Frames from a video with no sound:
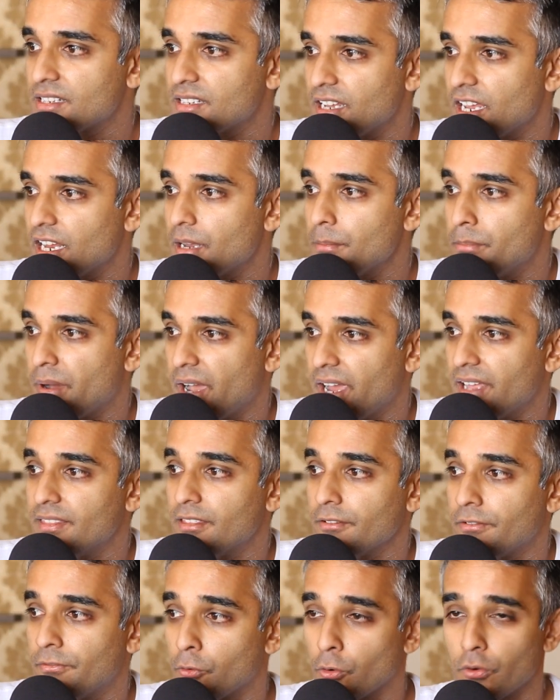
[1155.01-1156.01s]
said by
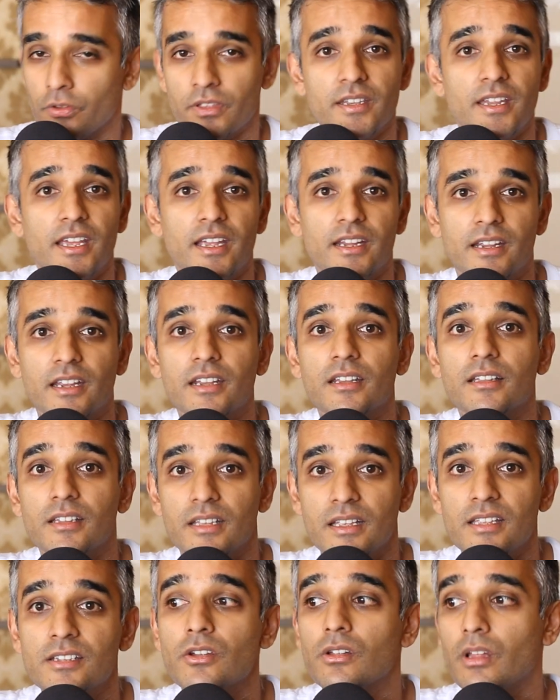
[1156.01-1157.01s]
the fourth date, at least.